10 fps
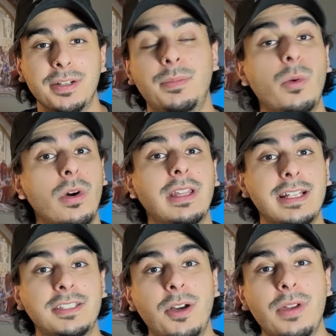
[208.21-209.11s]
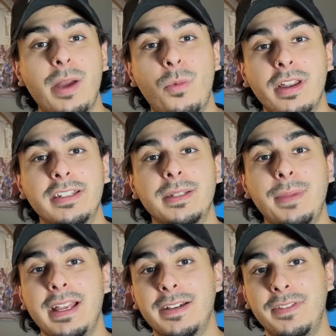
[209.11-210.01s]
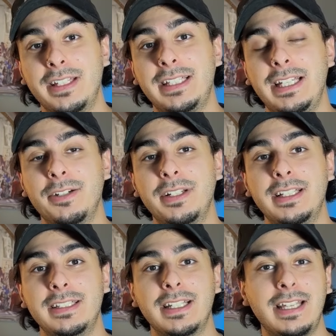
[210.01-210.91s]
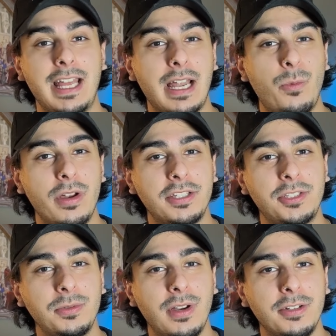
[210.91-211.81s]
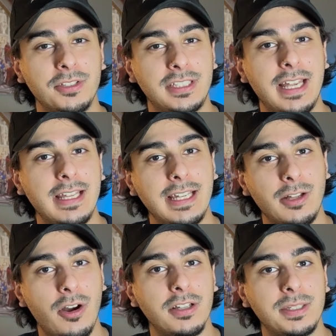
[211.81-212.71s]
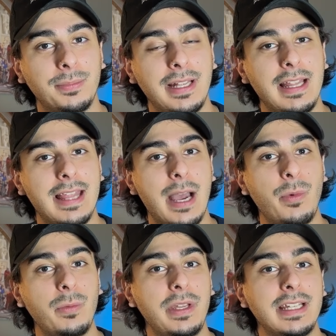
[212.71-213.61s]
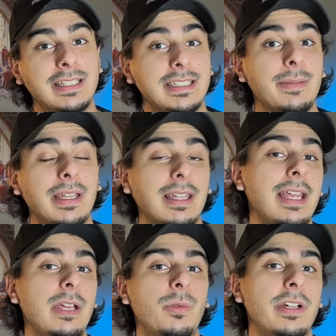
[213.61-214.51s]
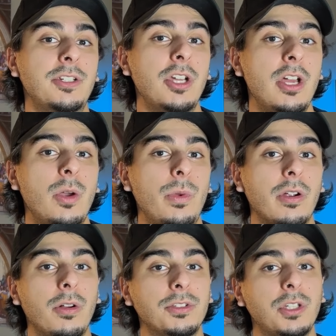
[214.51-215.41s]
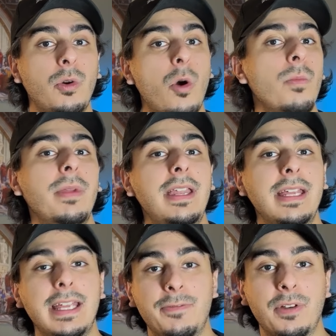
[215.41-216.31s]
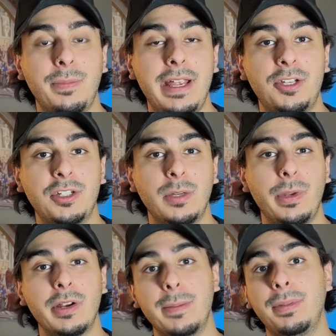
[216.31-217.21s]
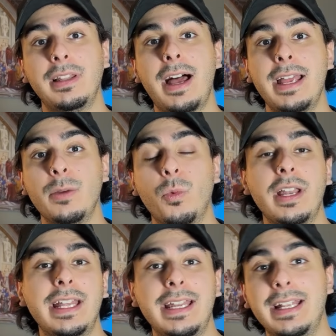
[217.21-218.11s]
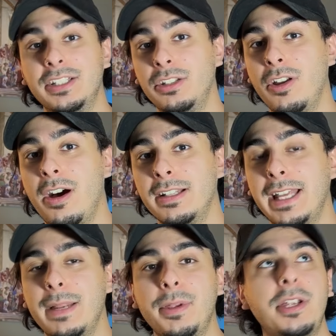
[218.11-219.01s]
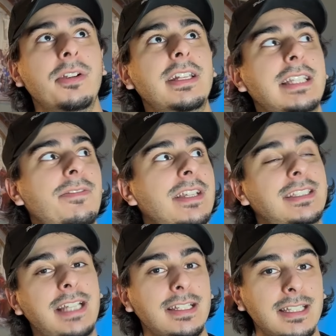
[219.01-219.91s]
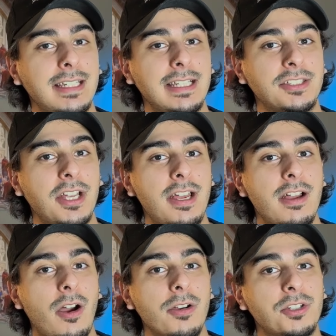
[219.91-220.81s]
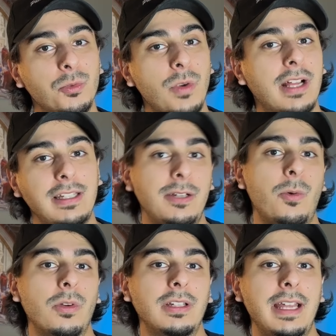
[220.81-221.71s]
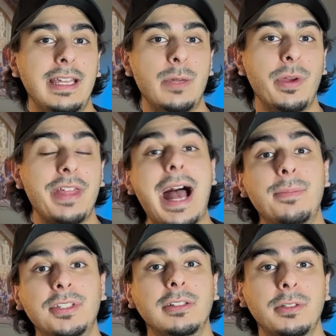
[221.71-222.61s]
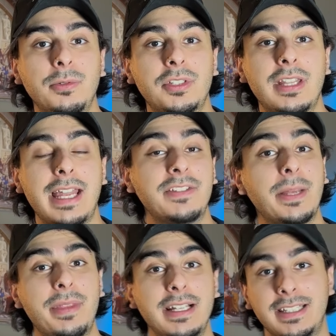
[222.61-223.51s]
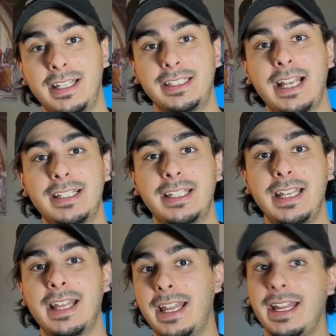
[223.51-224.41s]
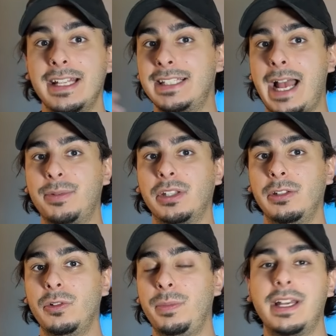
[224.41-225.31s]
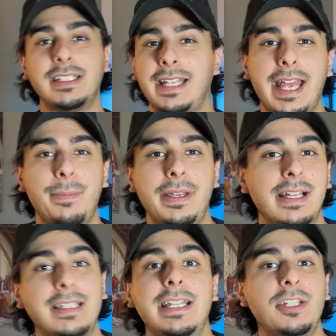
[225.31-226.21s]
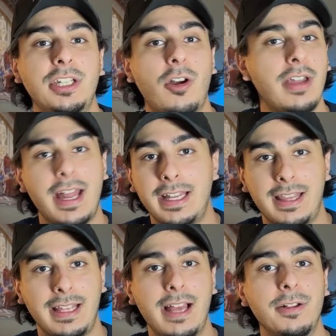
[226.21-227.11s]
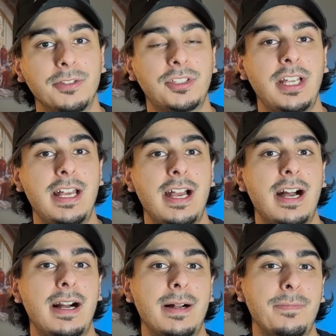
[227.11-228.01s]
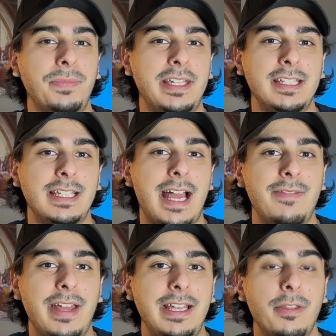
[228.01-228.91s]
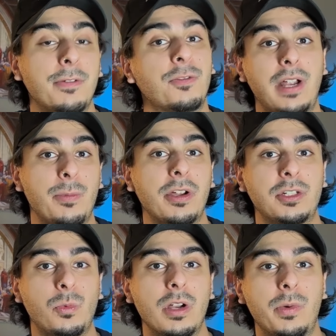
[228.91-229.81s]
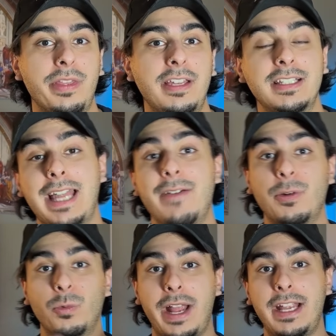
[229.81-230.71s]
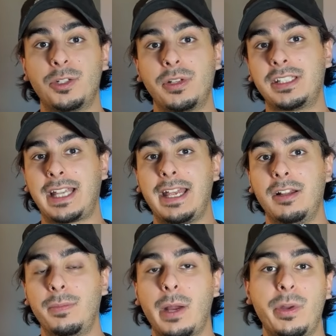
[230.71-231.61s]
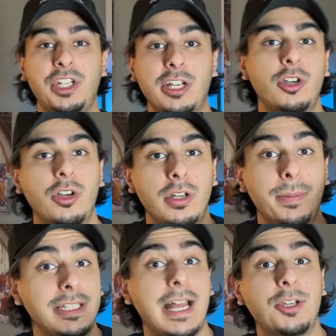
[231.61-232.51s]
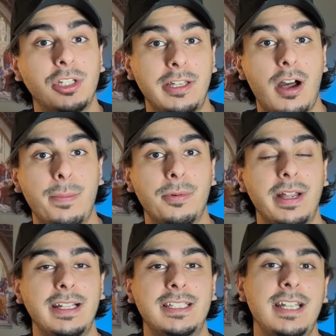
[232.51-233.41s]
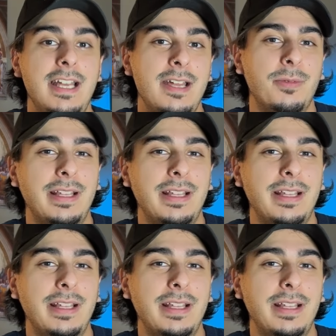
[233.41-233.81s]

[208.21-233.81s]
But one last note I wanted to make of this here is, again, I want us to understand and contemplate that when we exhibit language, we are also omitting information. We are implying what it is not. And I'm curious if necessities are directly correlated with absolutes, that if something is a necessity, then it is absolute because it can't be contingent on anything else. It doesn't have any other framework to work with. It doesn't have a range or a scale by which it could potentially operate, right?